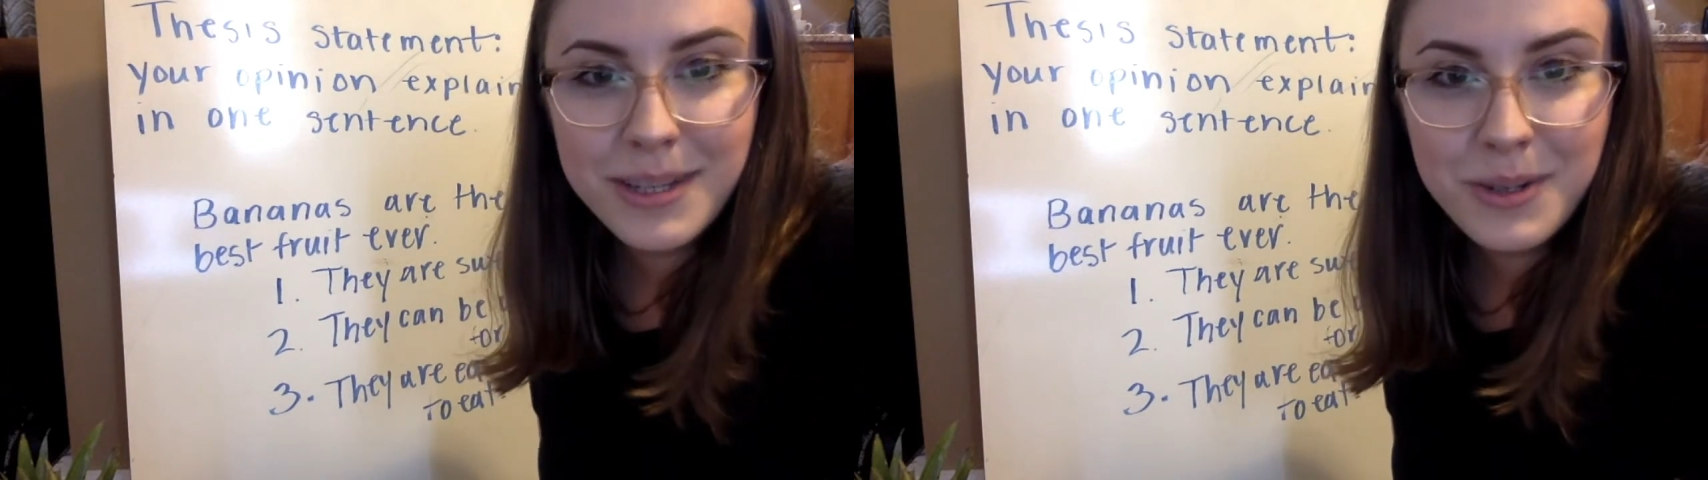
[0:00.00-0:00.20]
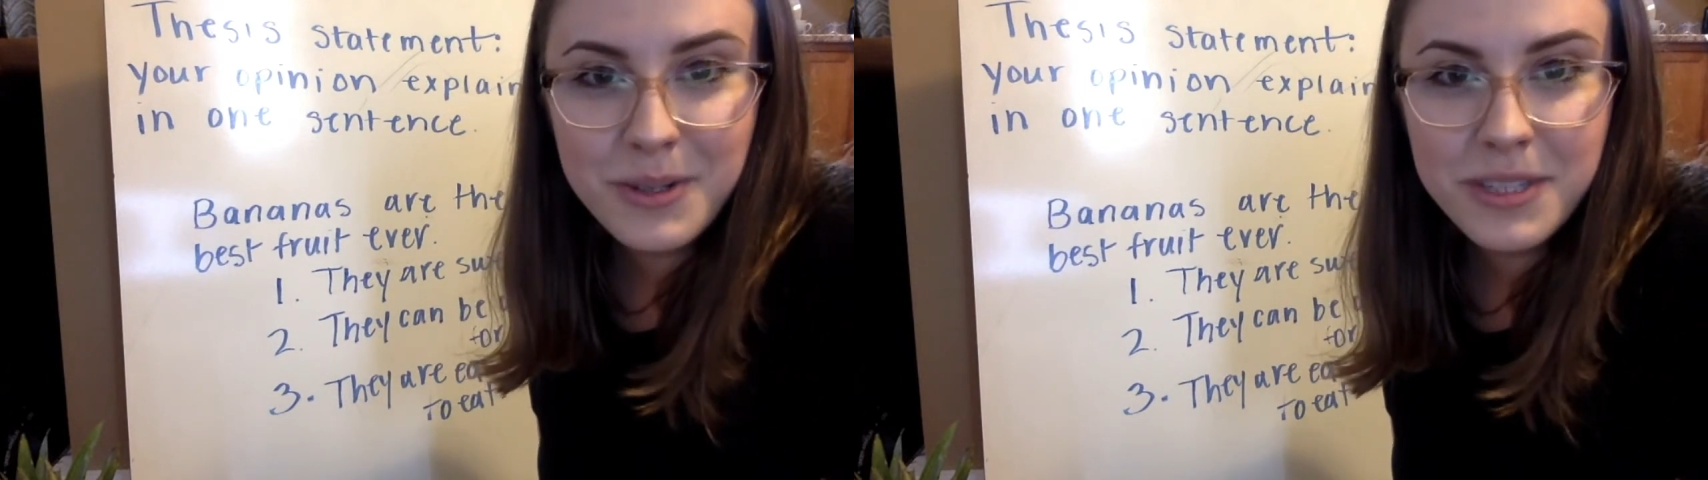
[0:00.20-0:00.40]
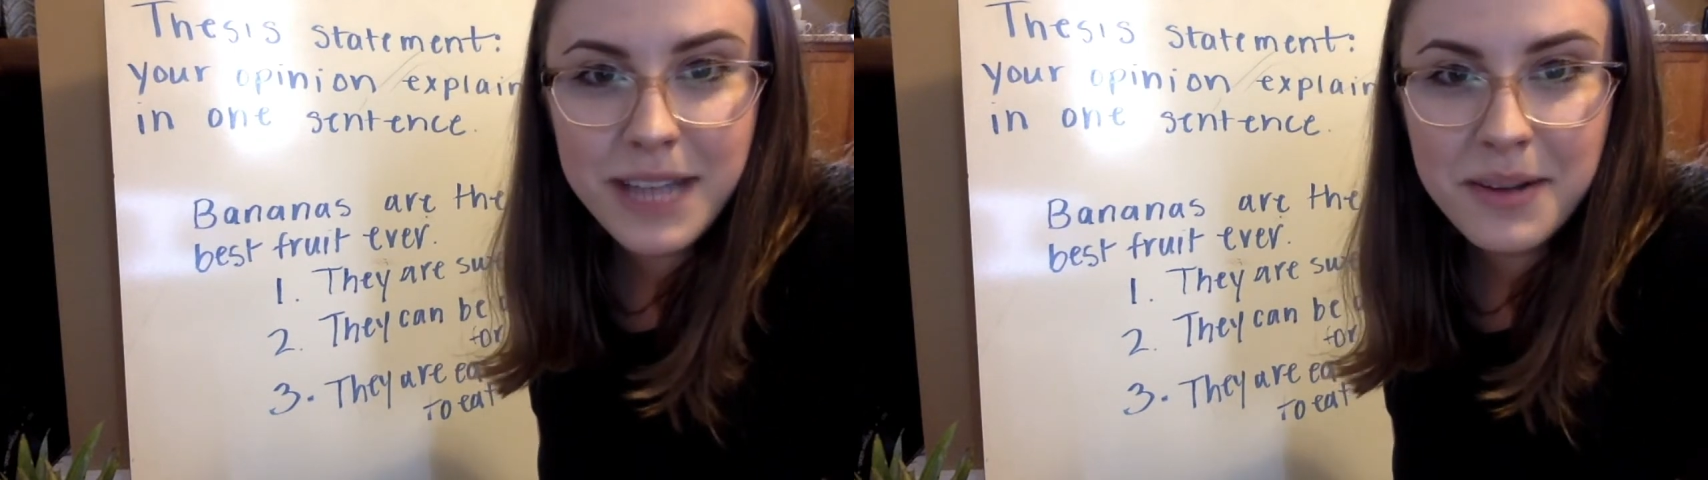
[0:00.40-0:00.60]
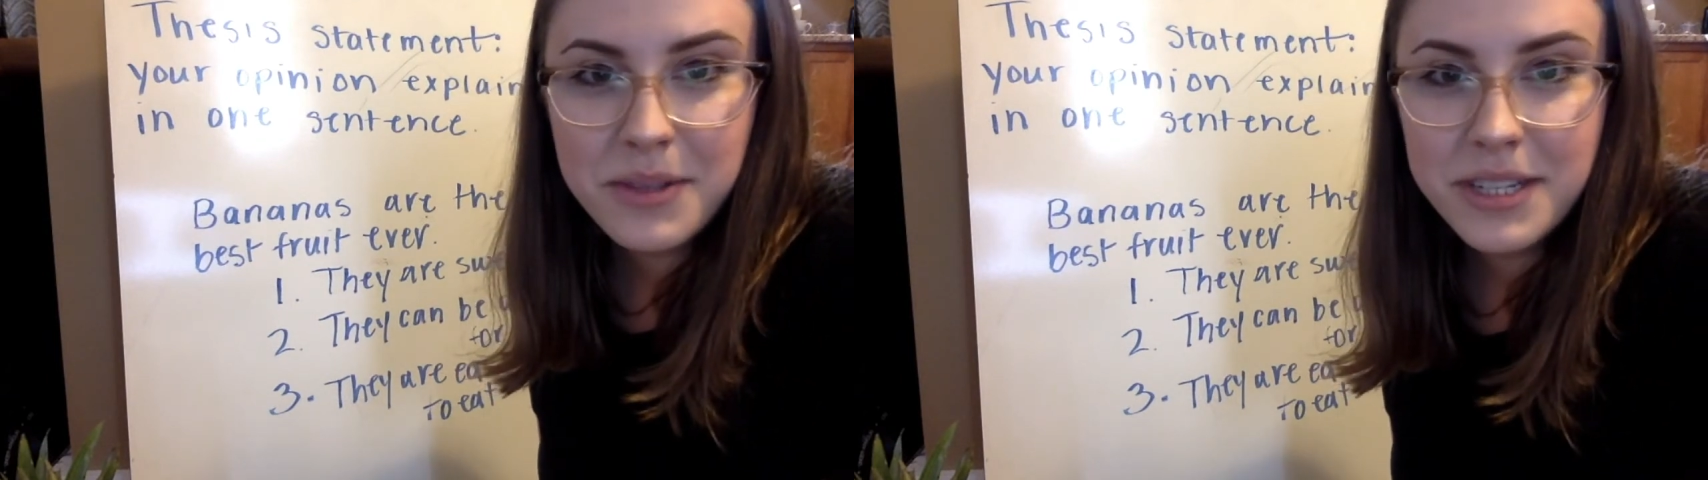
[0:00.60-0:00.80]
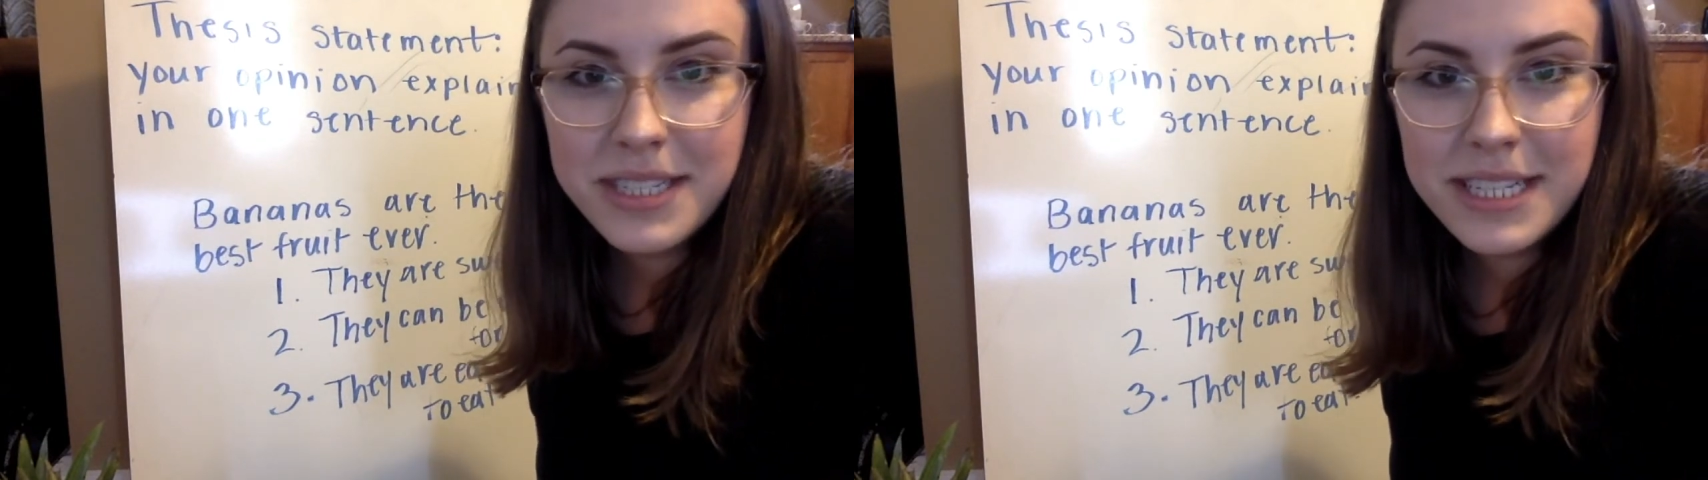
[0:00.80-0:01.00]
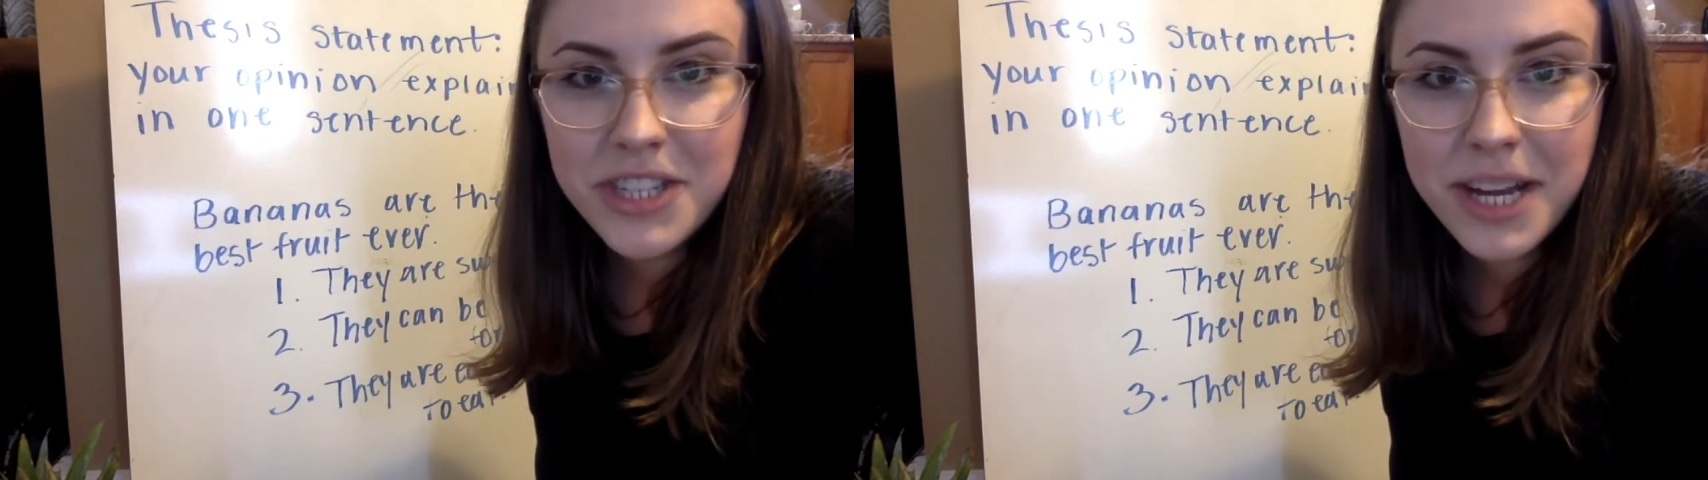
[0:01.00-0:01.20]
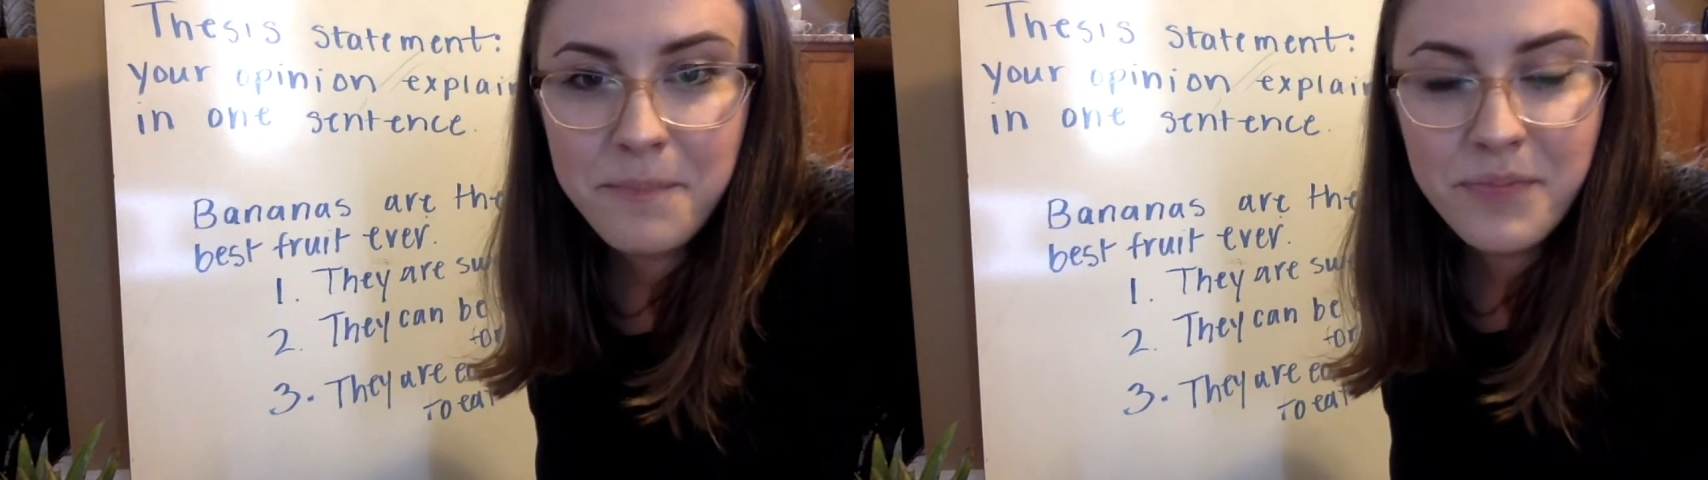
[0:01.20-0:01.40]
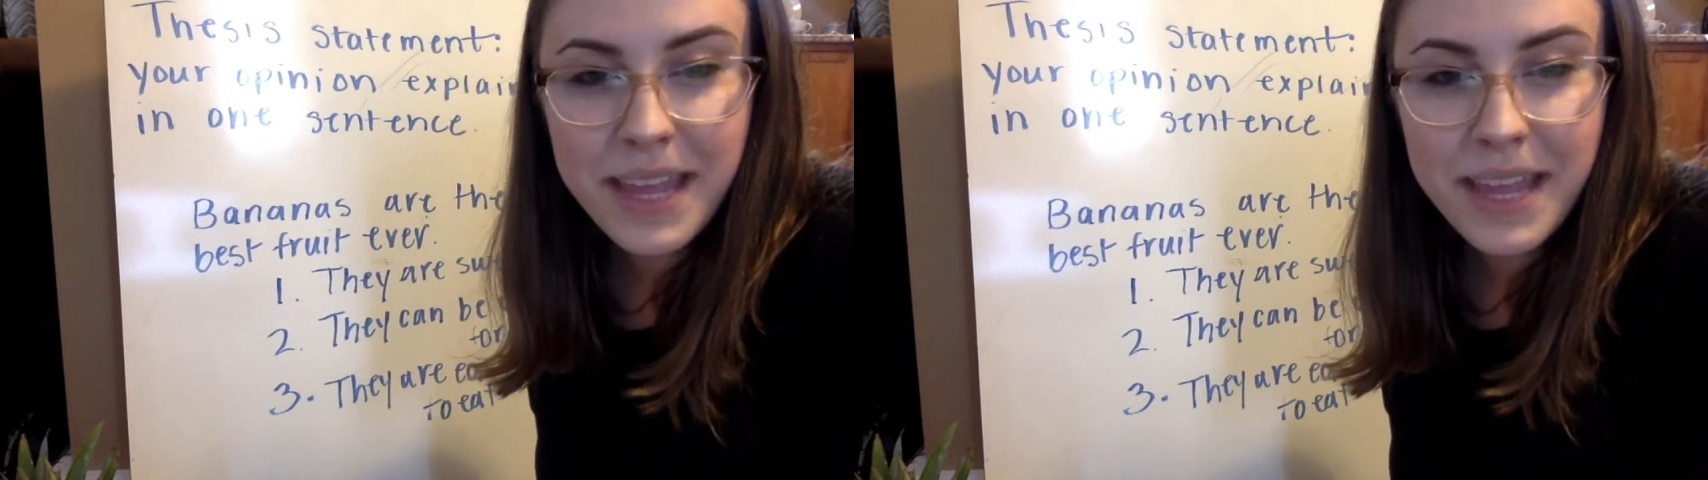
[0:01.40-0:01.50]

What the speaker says: the Google Doc with your teacher,